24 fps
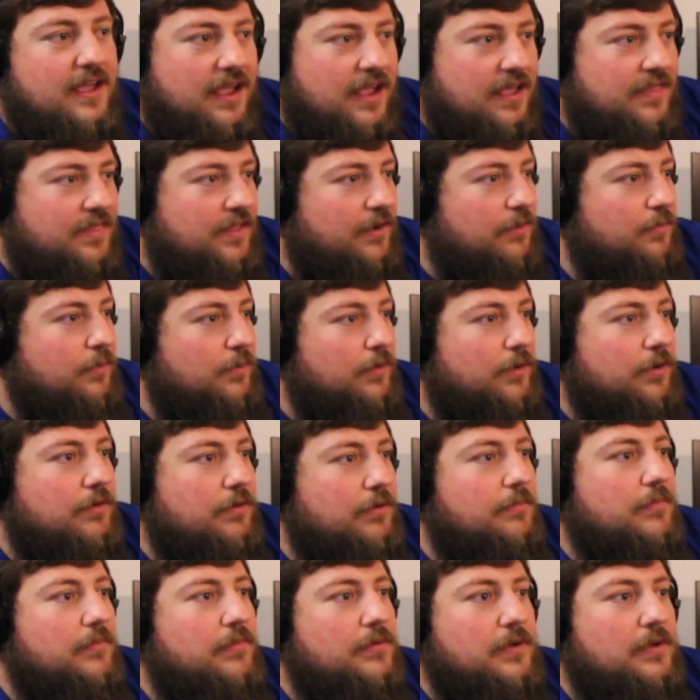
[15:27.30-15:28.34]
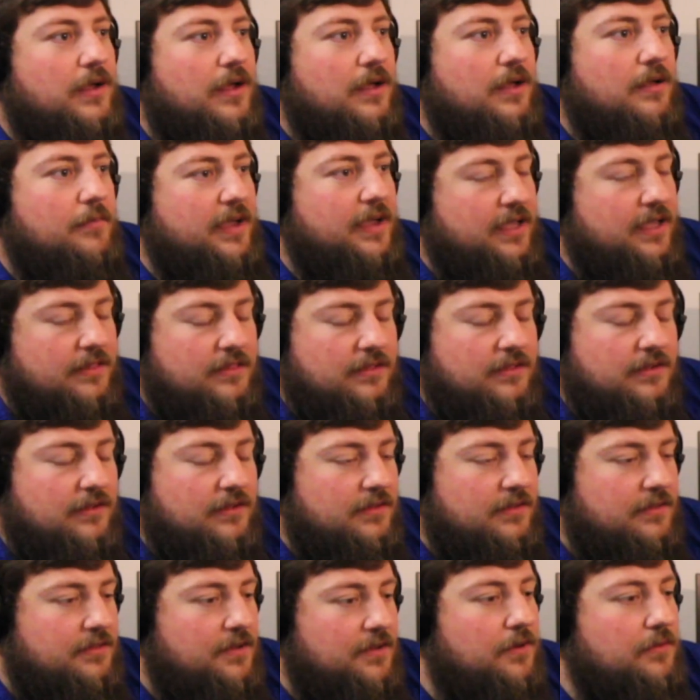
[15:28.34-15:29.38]
in their room. I got
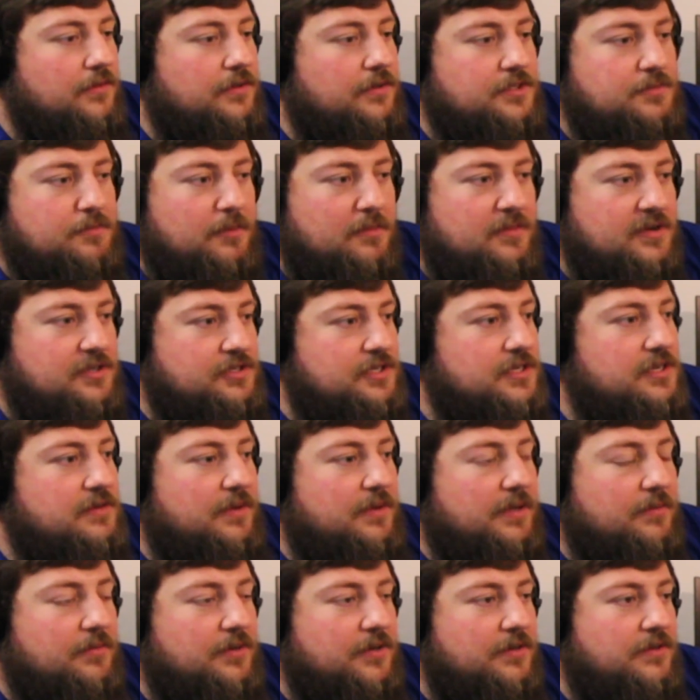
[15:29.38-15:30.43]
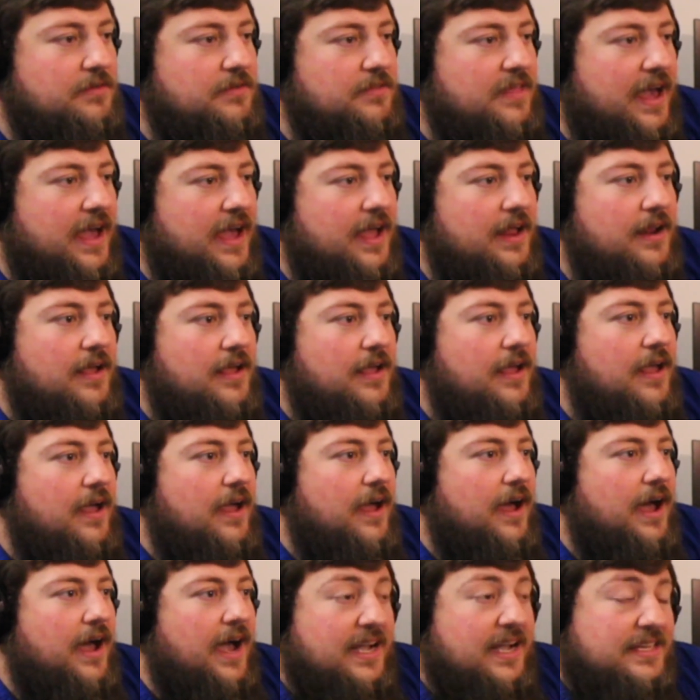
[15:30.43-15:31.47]
the owner's permission to be able to do that.
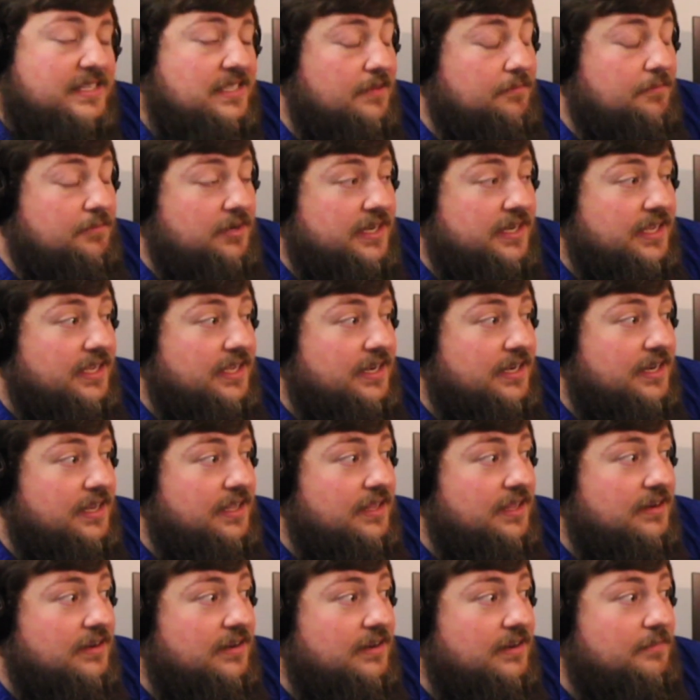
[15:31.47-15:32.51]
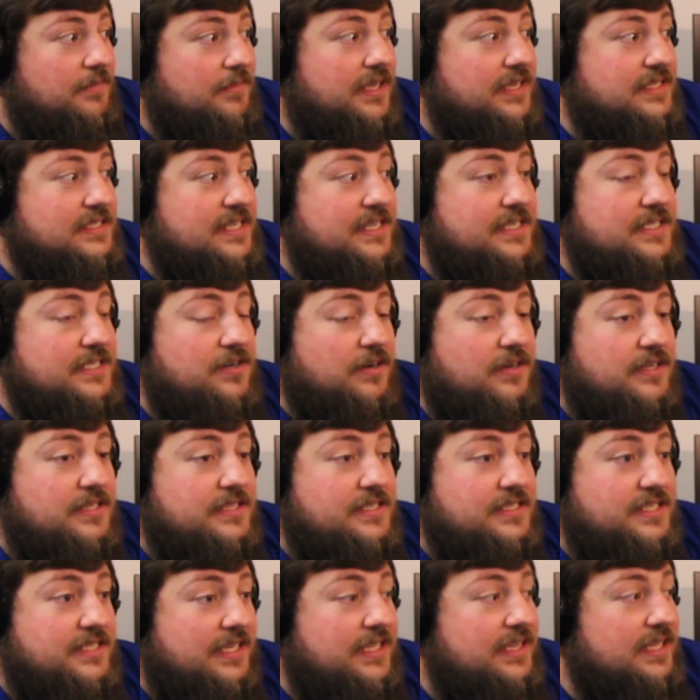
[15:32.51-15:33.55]
I stopped bringing it in because I
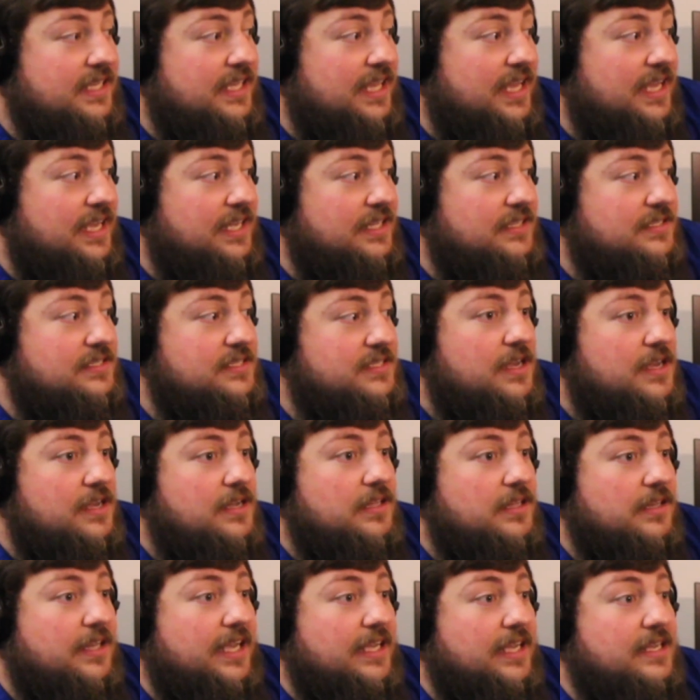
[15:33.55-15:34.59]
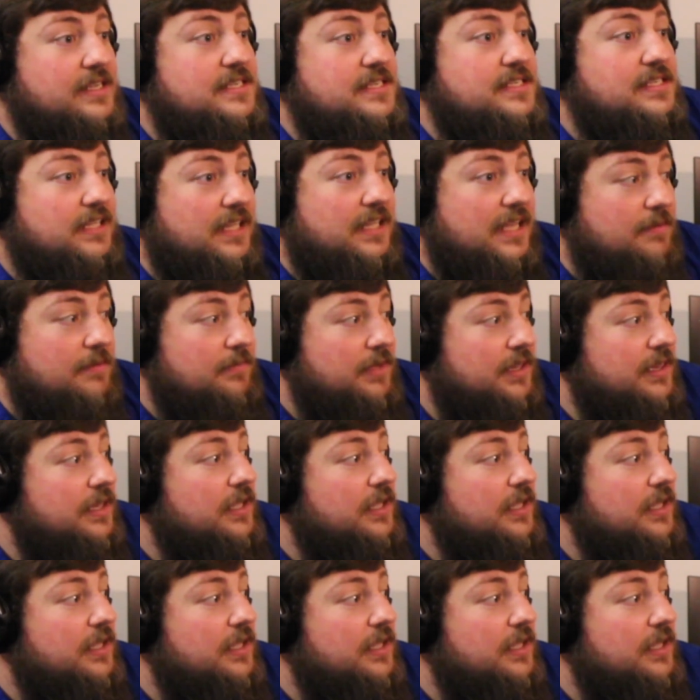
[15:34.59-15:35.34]
started seeing the kids like slamming